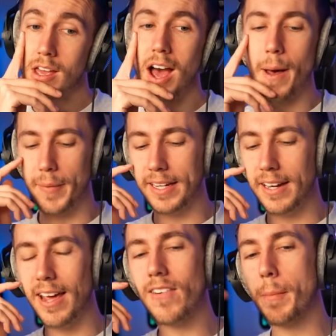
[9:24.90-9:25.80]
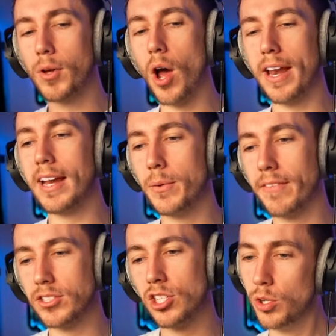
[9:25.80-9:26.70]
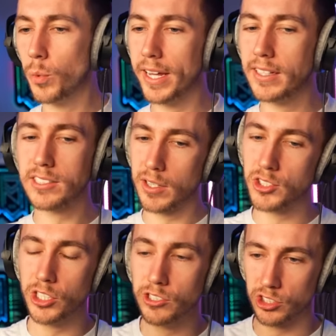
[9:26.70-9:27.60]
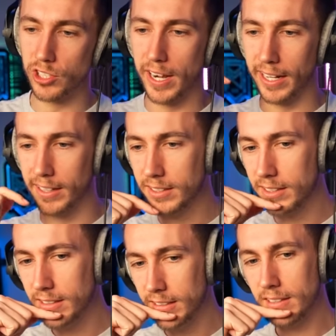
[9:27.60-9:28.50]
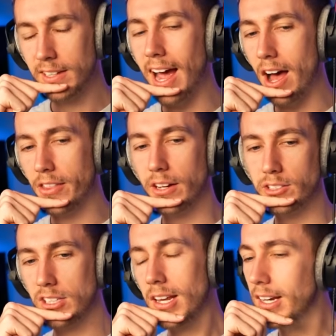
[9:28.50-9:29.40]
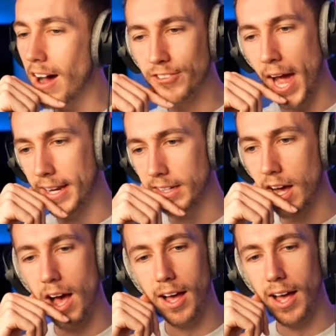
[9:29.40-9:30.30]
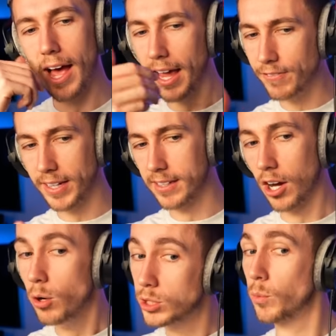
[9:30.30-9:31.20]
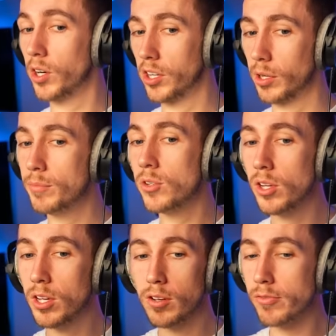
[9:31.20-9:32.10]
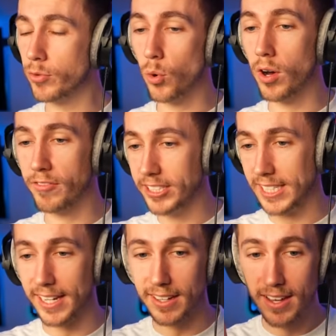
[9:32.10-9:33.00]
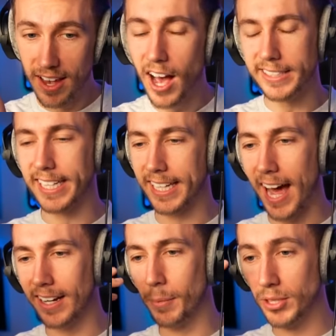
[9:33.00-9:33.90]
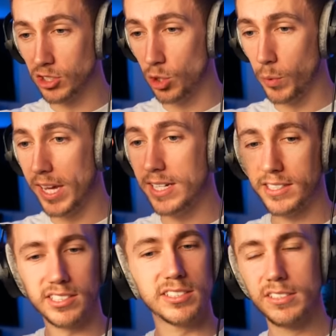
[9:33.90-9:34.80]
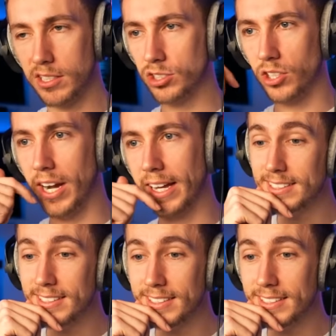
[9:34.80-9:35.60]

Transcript: I mean, if I'm going anywhere for 2 weeks, I'd choose Australia. Out of those. Love Canada. If I could go to one of them for a visit, I'd say Canada. But 2 weeks, Australia.